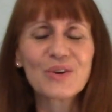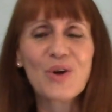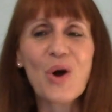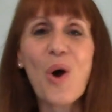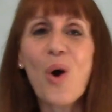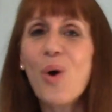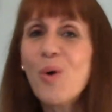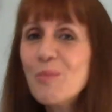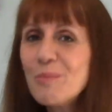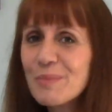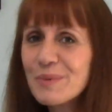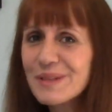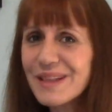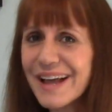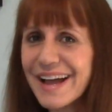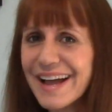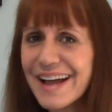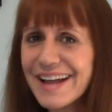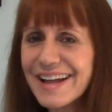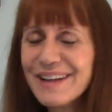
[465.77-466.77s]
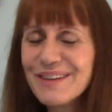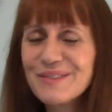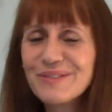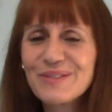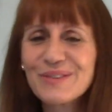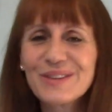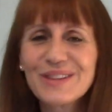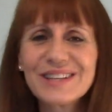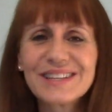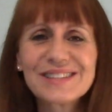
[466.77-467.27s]
home play
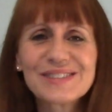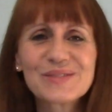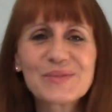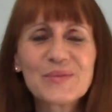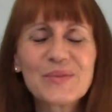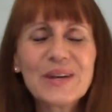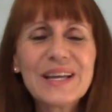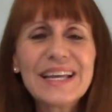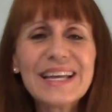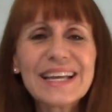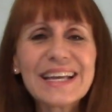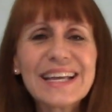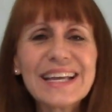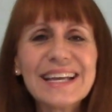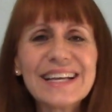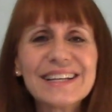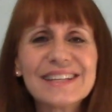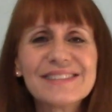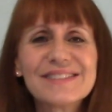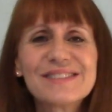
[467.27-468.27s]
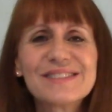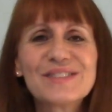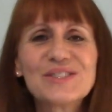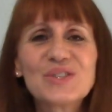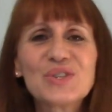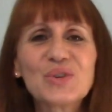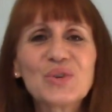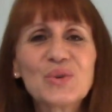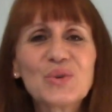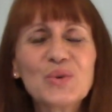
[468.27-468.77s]
for this week is
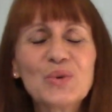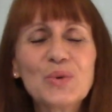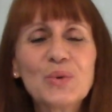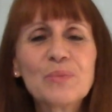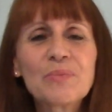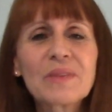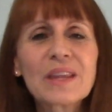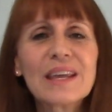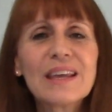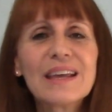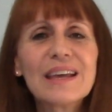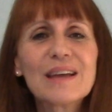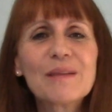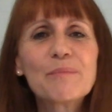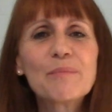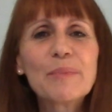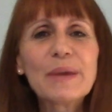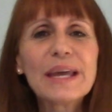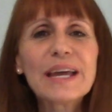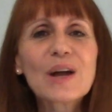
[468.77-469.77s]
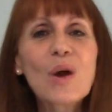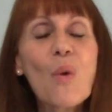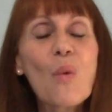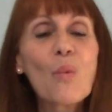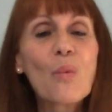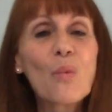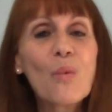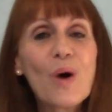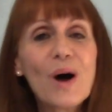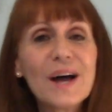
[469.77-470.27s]
to pick
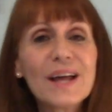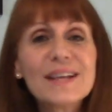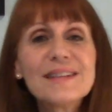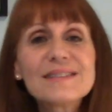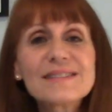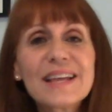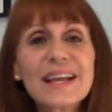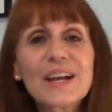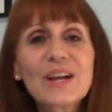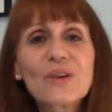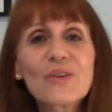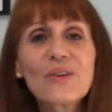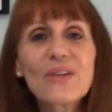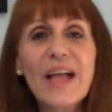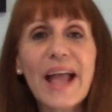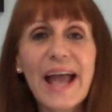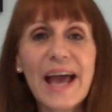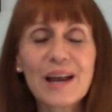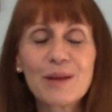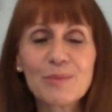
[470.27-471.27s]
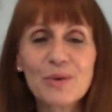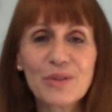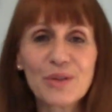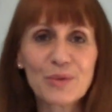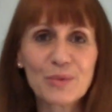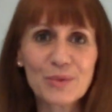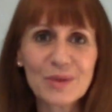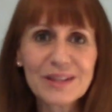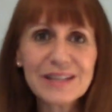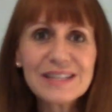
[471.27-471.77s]
one sacral animal
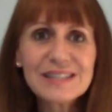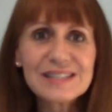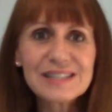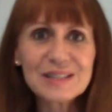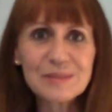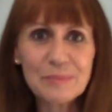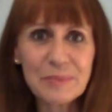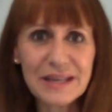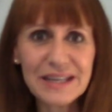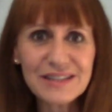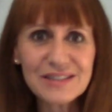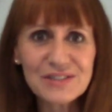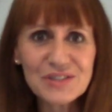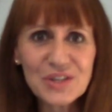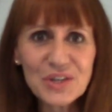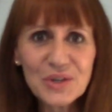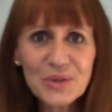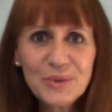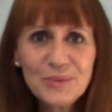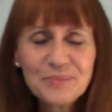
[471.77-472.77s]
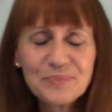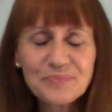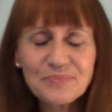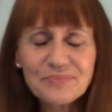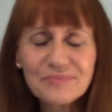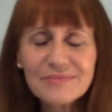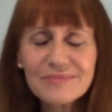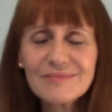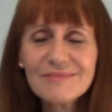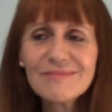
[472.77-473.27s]
that really speaks to you,
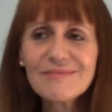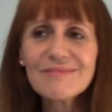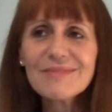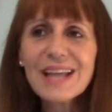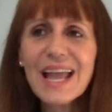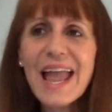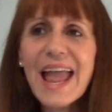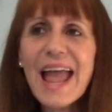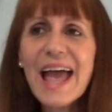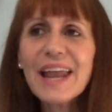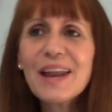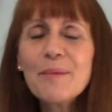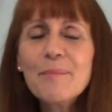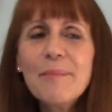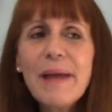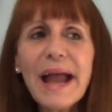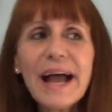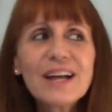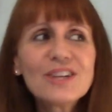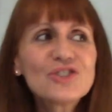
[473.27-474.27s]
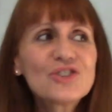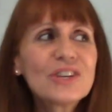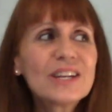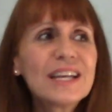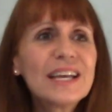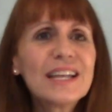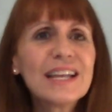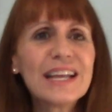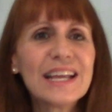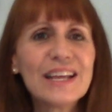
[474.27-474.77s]
and imagine
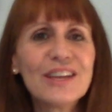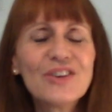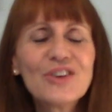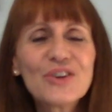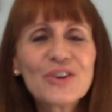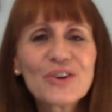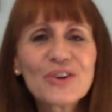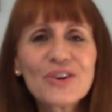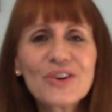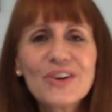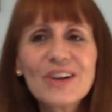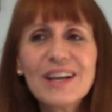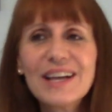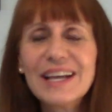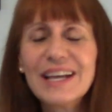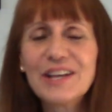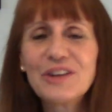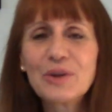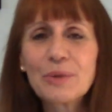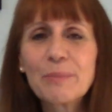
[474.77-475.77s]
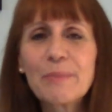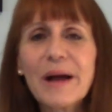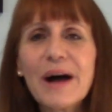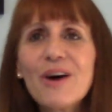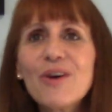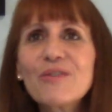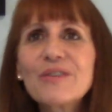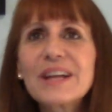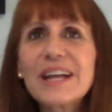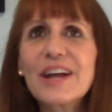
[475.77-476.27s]
it in your
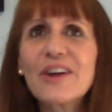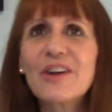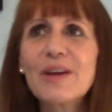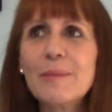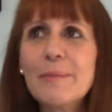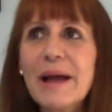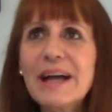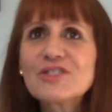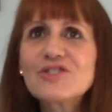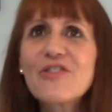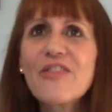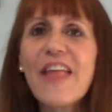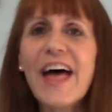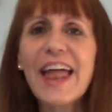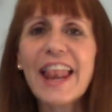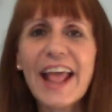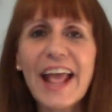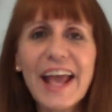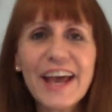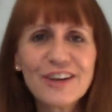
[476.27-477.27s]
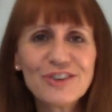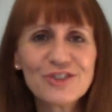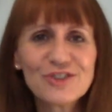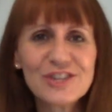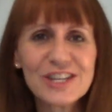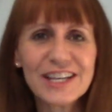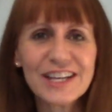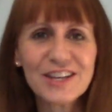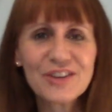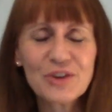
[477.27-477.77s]
pelvic area. Imagine that
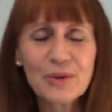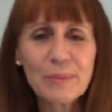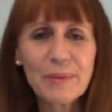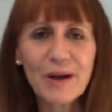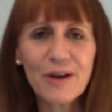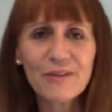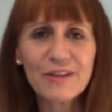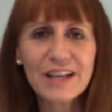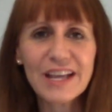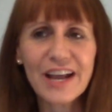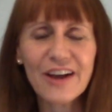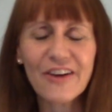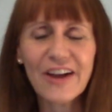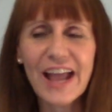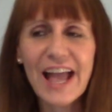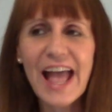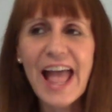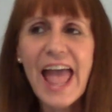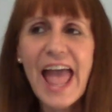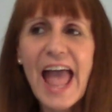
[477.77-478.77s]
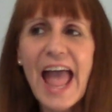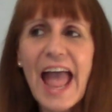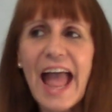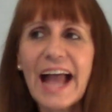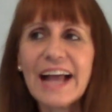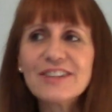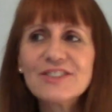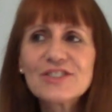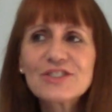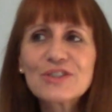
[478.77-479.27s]
energy in your pelvic area,
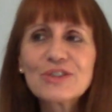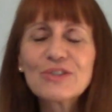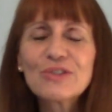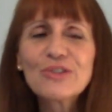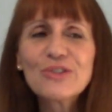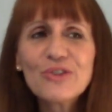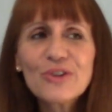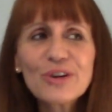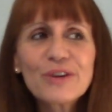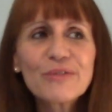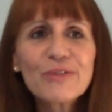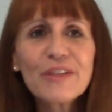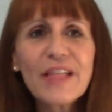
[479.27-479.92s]
and just look for